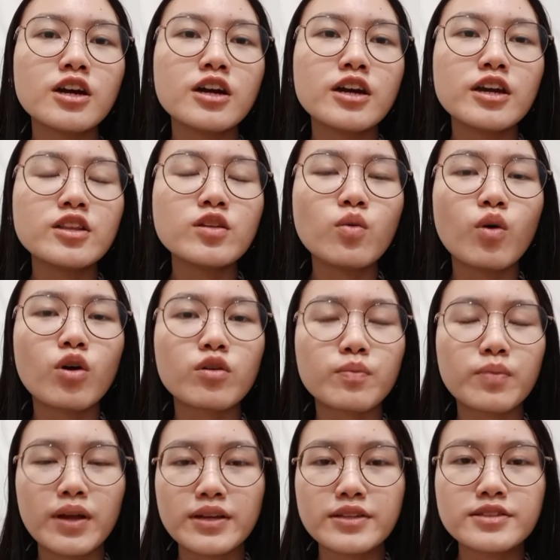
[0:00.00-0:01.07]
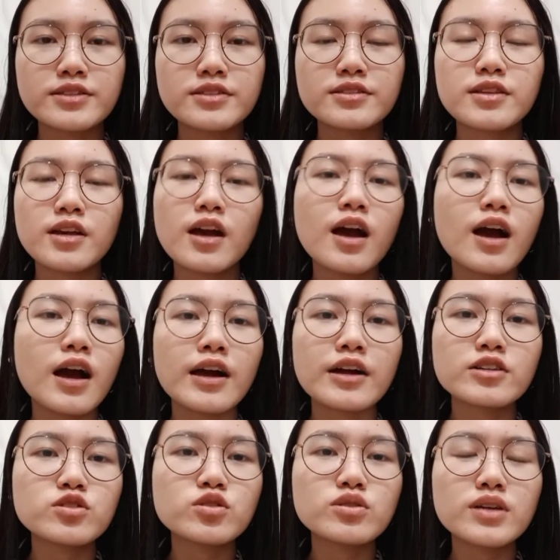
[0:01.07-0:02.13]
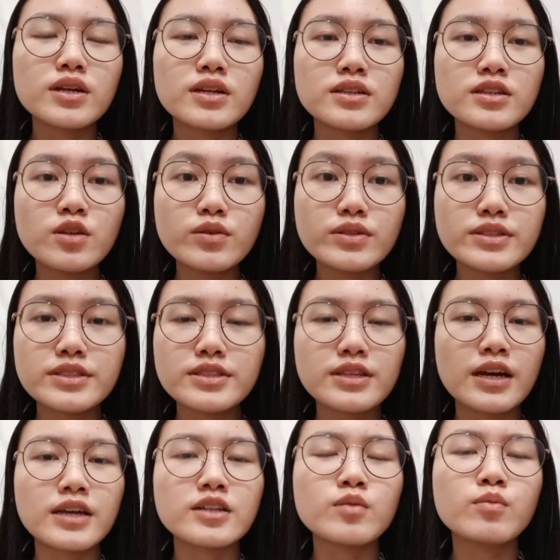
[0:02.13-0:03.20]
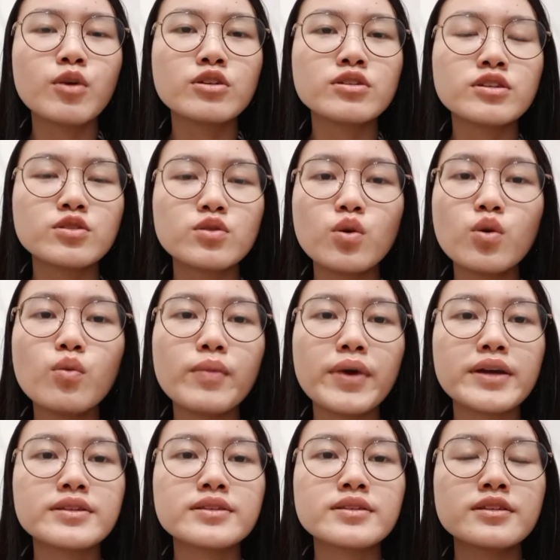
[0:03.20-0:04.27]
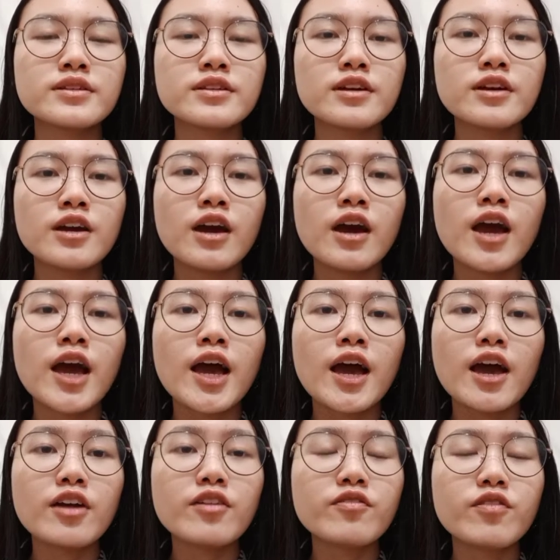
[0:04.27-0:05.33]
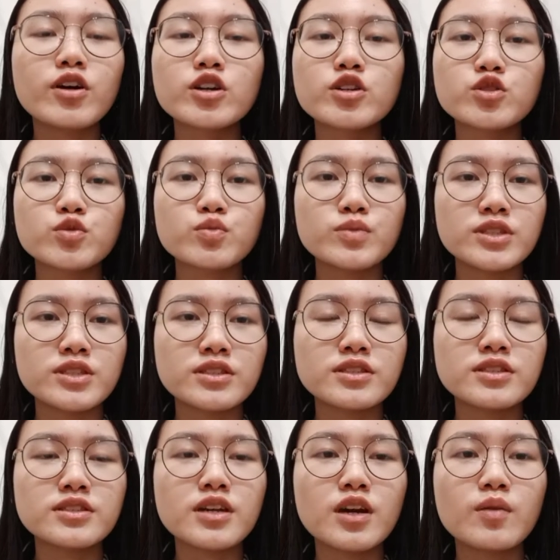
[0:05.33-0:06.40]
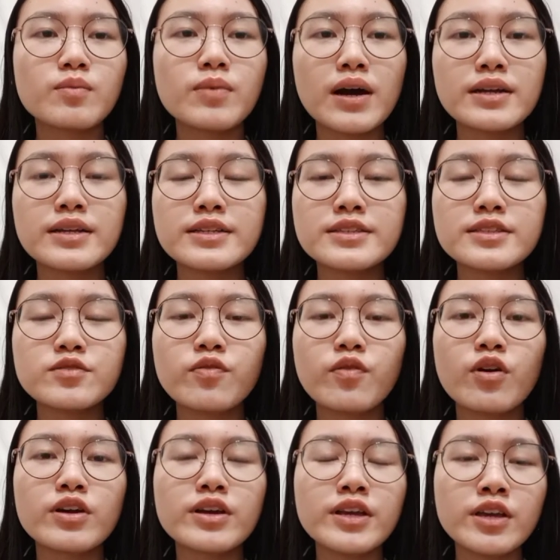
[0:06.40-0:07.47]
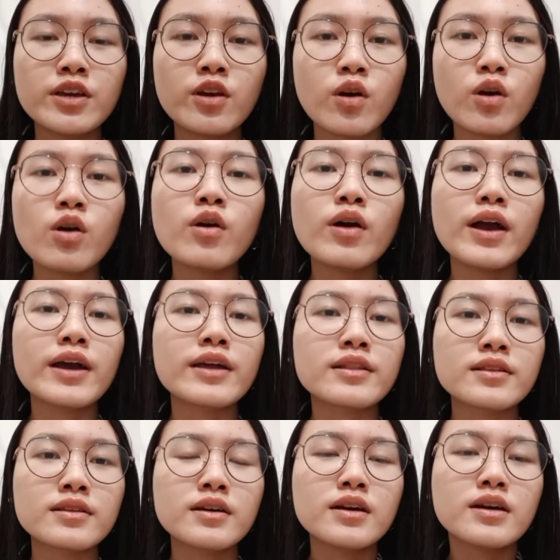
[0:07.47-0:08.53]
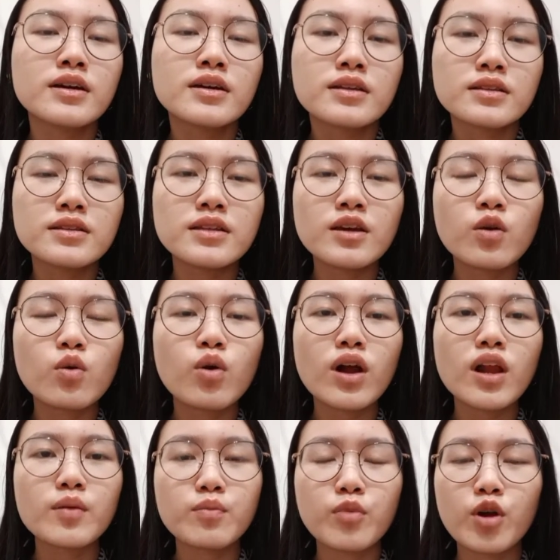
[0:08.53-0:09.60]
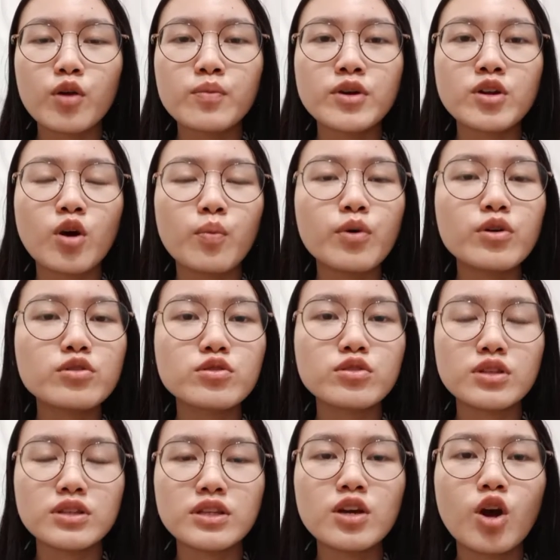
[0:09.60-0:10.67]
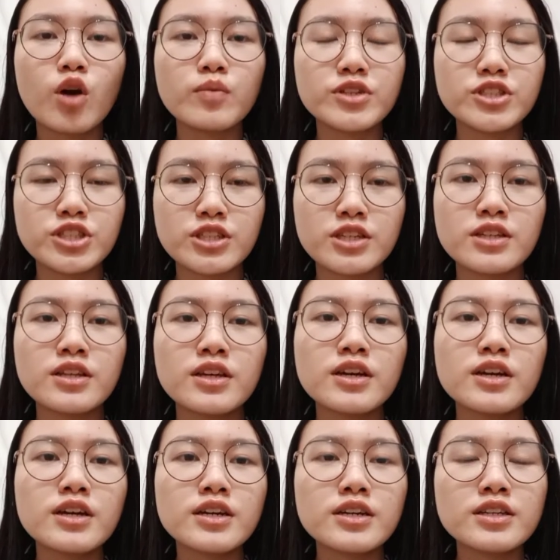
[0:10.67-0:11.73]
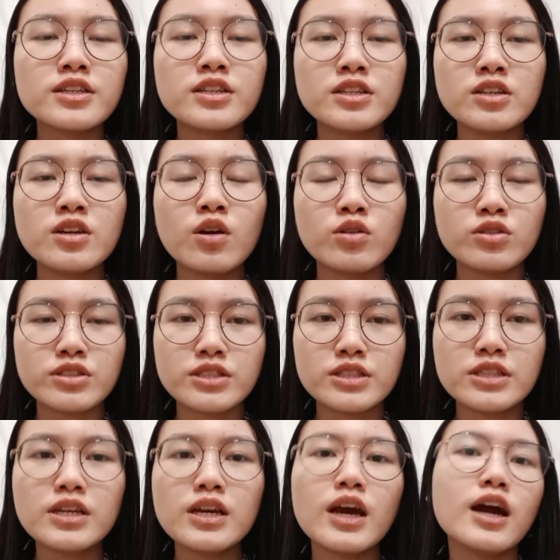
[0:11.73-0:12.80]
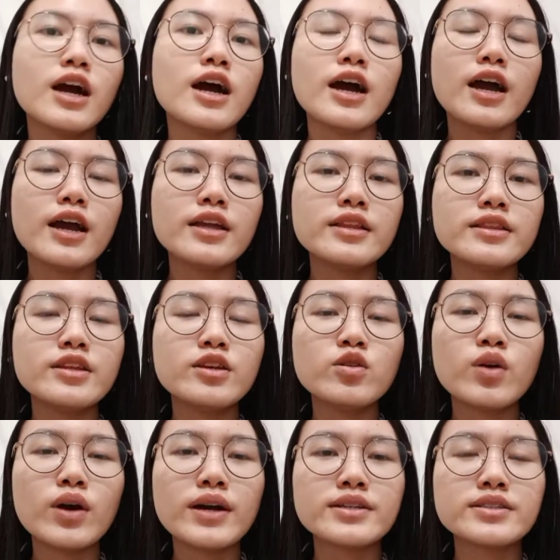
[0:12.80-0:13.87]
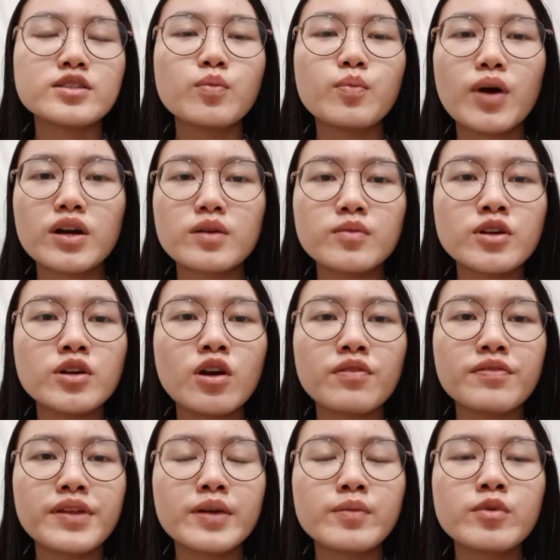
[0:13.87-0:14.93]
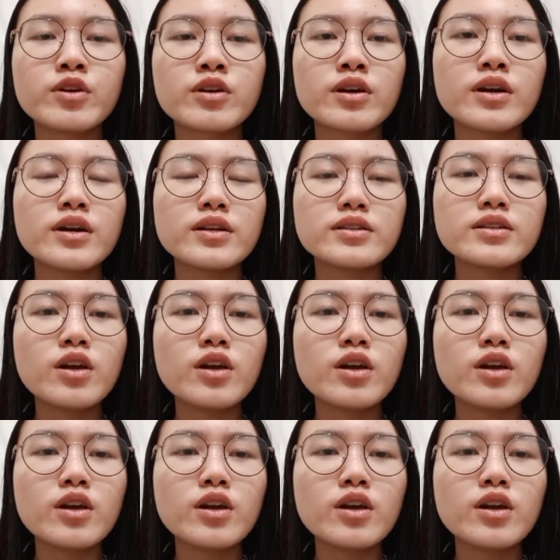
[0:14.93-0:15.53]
in the workplace. I also get a new insight about the two main enforcement bodies for EEO and the Equal Employment Opportunity Commission and the U.S. Department of Labor